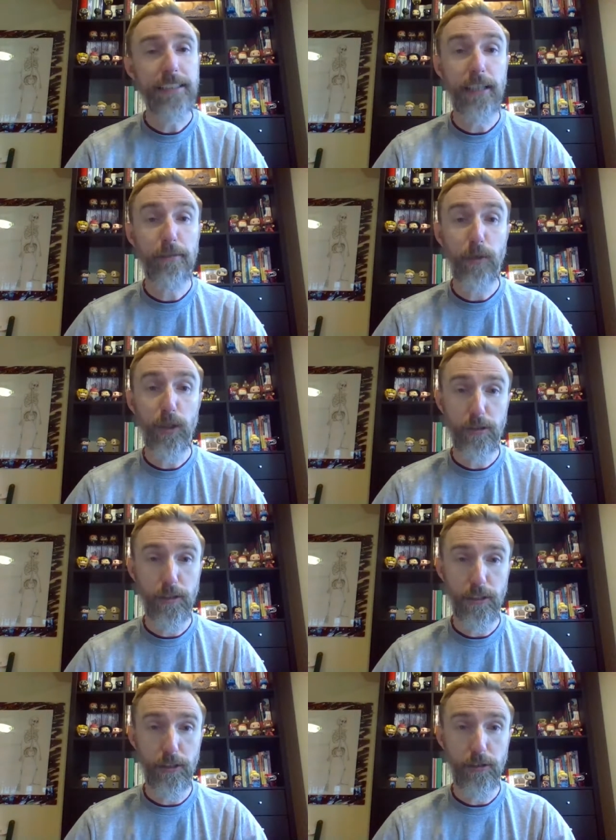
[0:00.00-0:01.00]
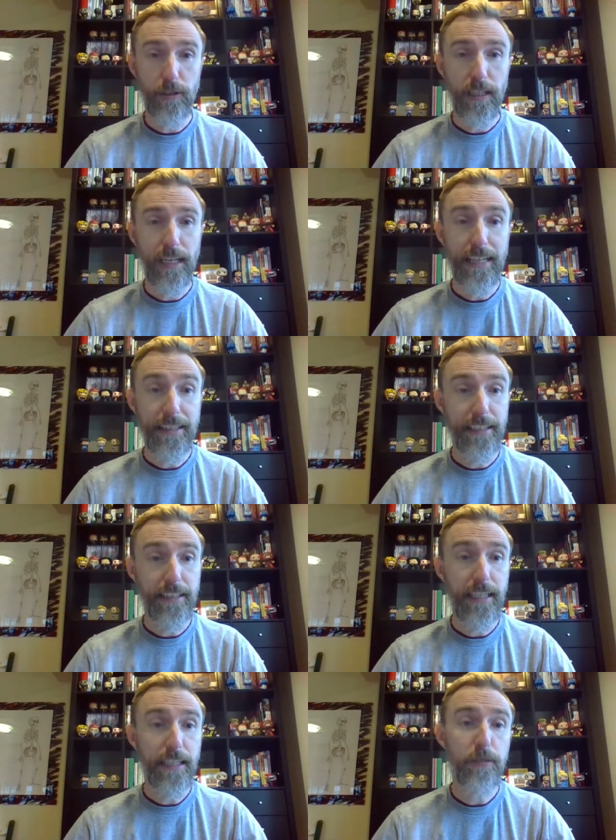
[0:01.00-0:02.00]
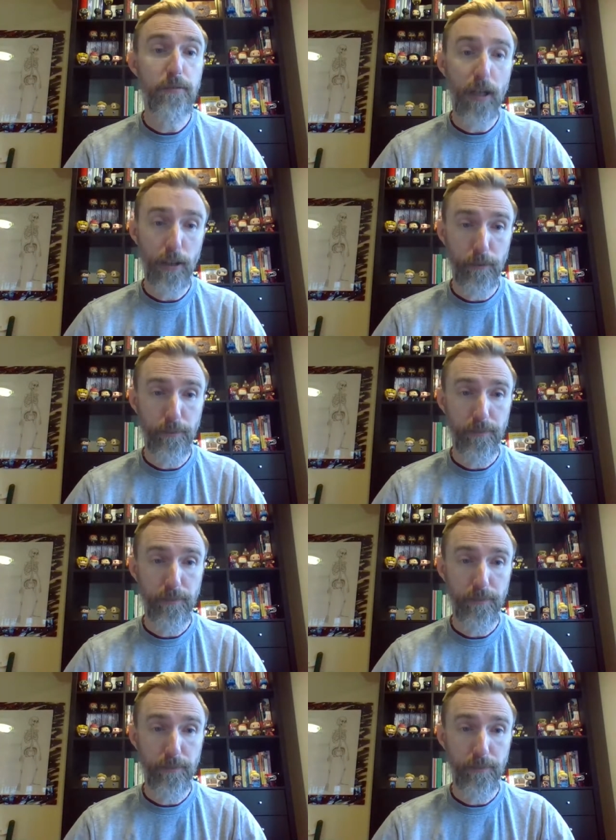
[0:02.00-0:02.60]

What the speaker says: self-portrait due at the end of the day tomorrow.